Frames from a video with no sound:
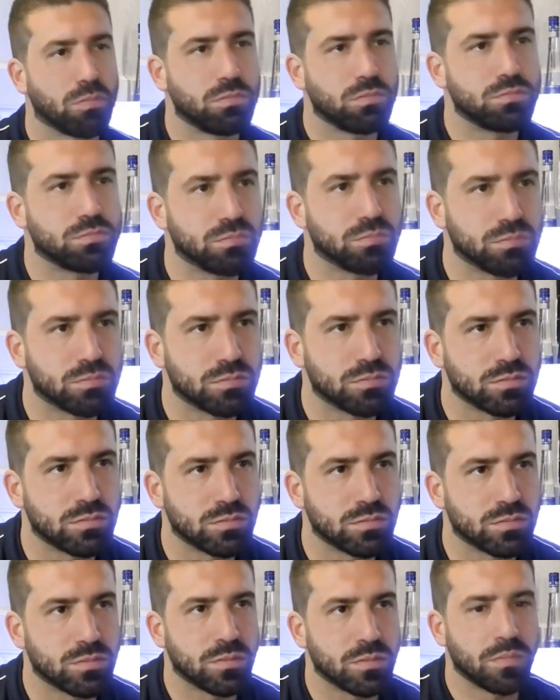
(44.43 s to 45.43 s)
What has Cardinals got
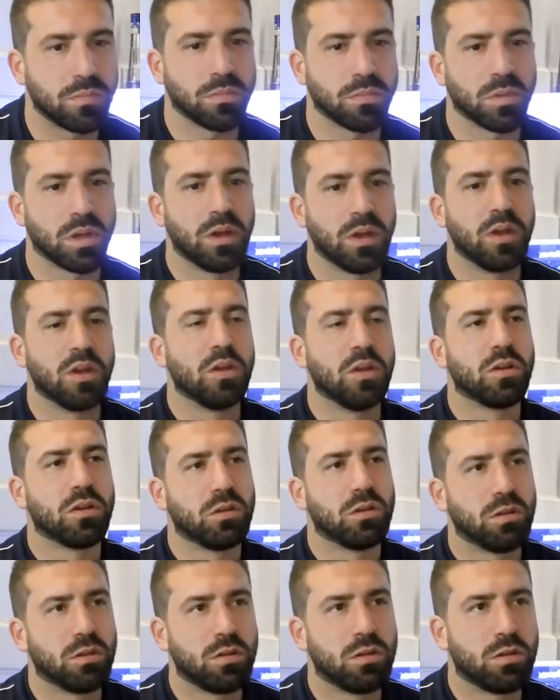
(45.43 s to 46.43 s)
that you can't find anywhere else in the
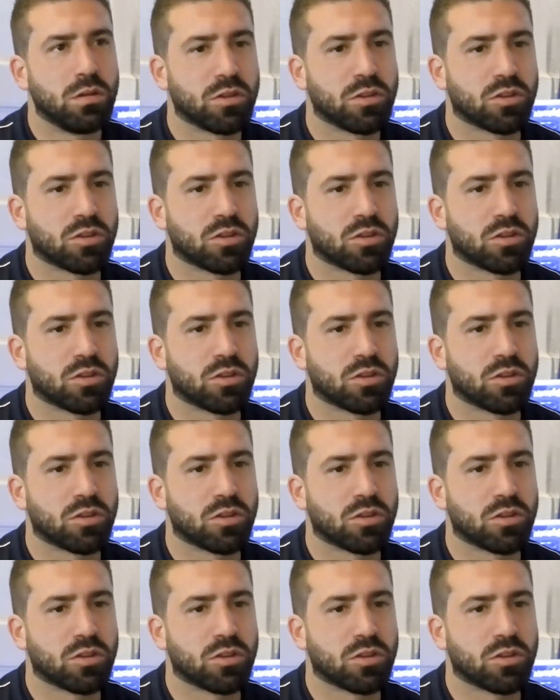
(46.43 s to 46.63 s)
world?